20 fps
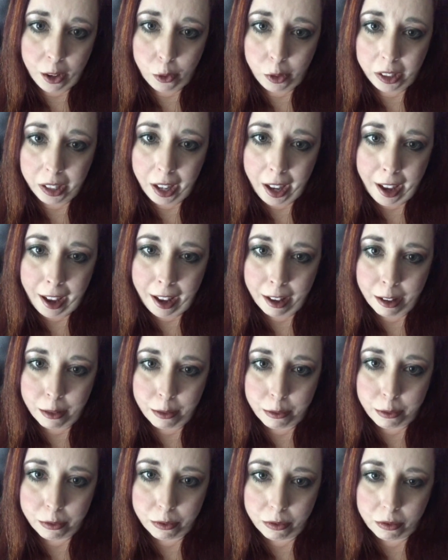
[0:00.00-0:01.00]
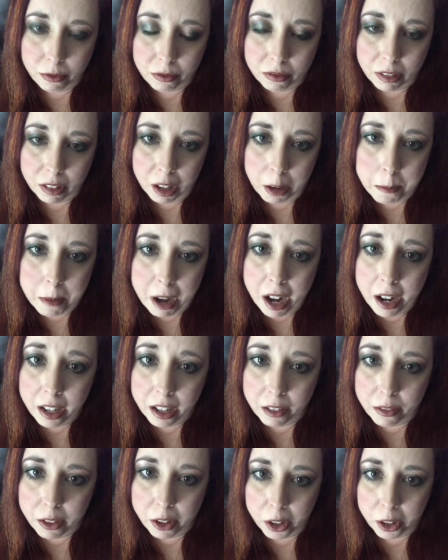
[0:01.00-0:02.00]
really have a
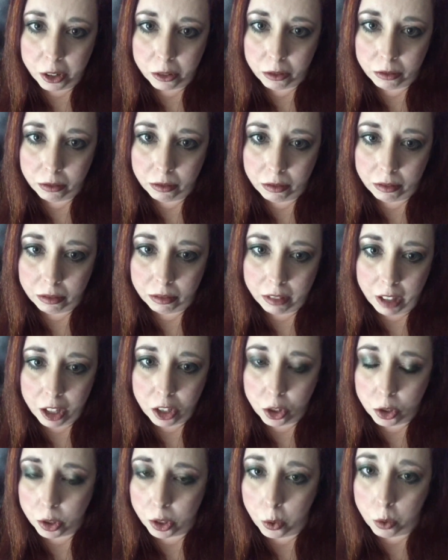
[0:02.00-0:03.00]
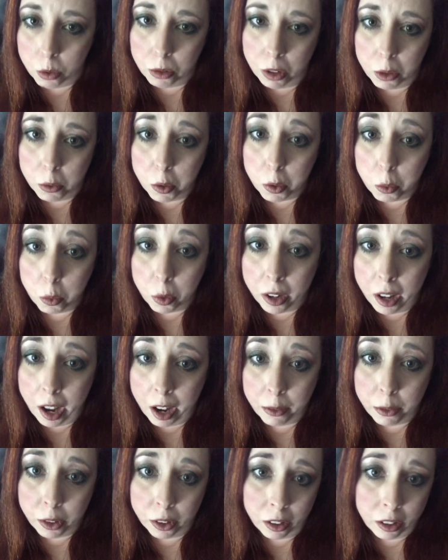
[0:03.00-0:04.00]
mind of their own. They just go along with
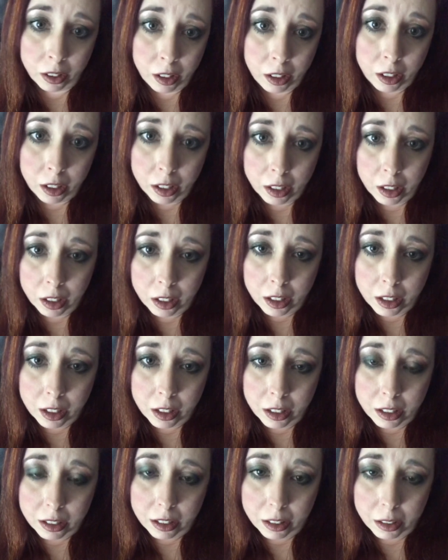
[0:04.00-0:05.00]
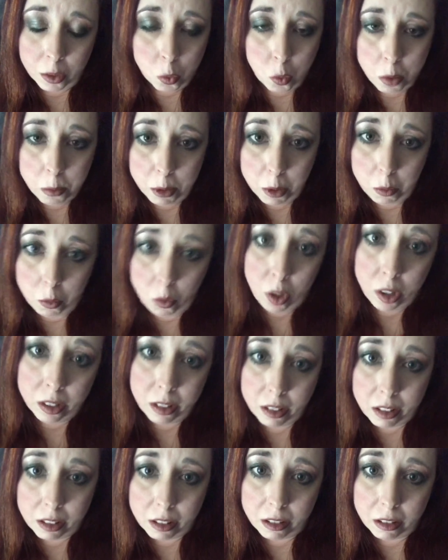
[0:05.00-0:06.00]
whatever the woman
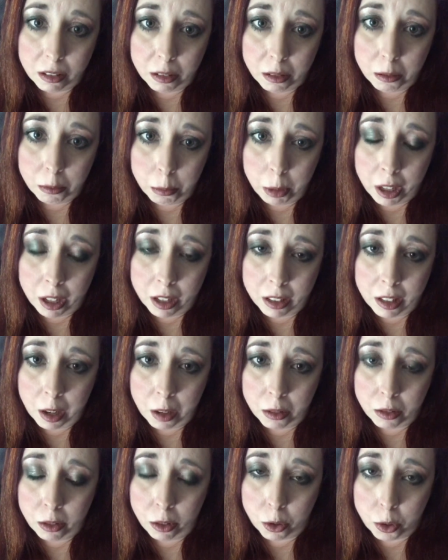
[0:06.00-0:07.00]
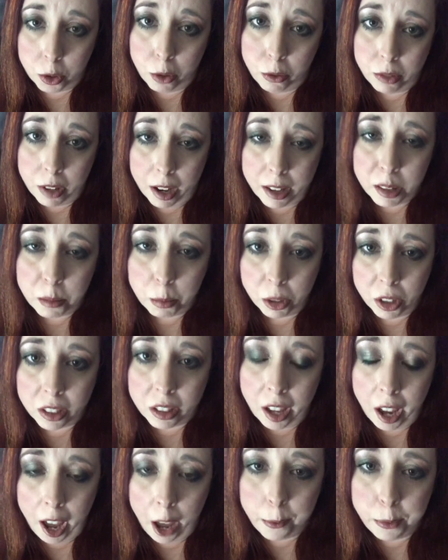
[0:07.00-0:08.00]
wants because they're so desperate
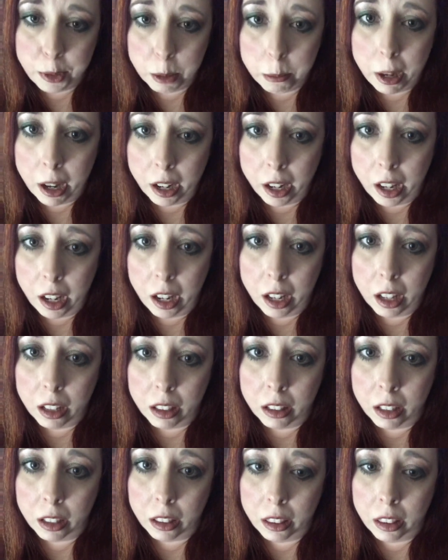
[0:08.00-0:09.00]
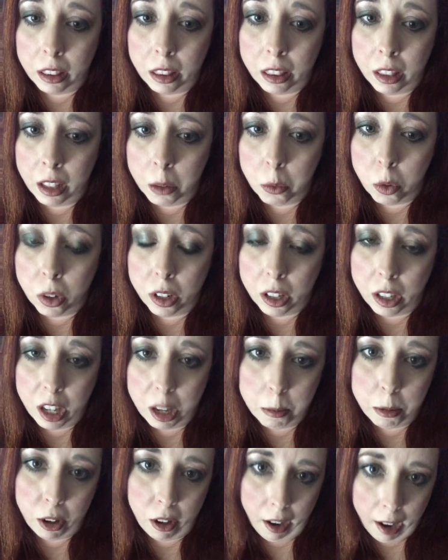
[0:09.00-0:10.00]
to have somebody that they want to
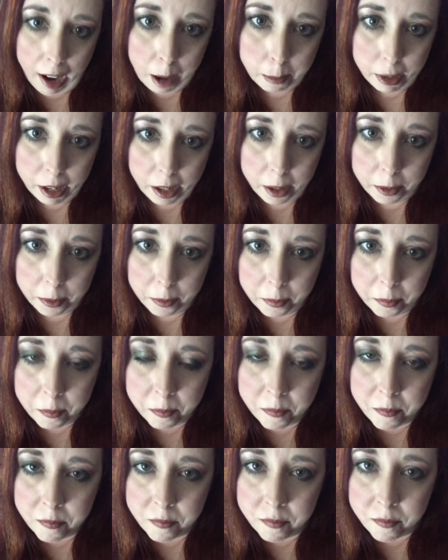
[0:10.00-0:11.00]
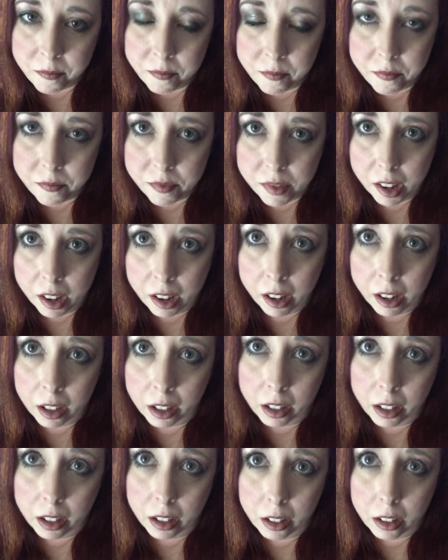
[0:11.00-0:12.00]
keep her happy.
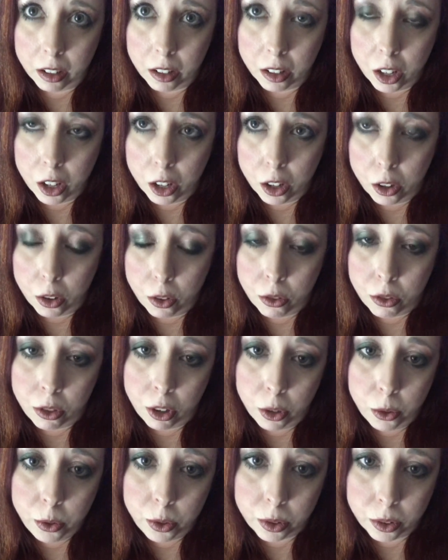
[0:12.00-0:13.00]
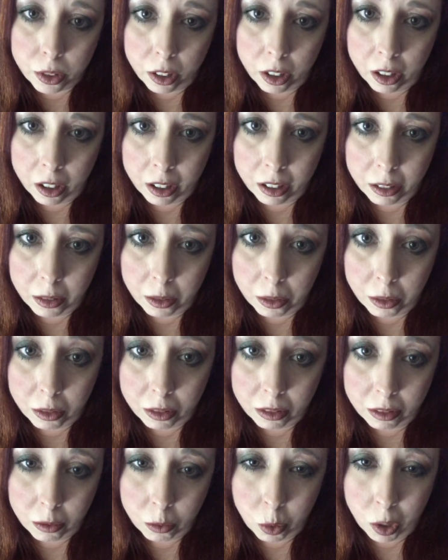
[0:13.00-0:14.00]
And those are
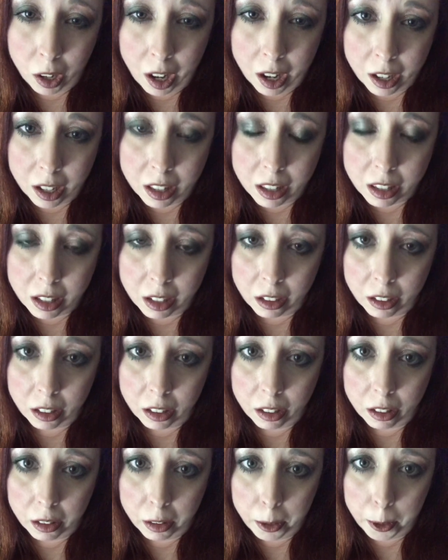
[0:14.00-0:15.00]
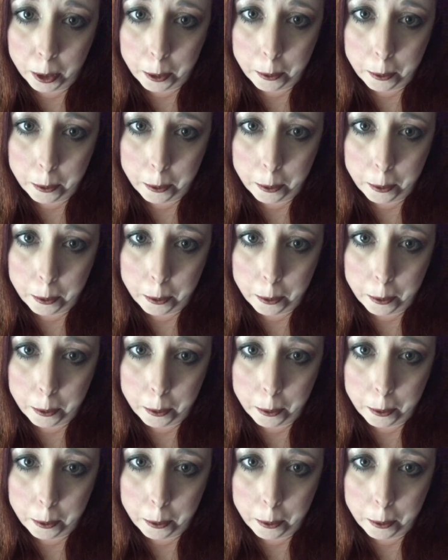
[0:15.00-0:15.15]
what I consider,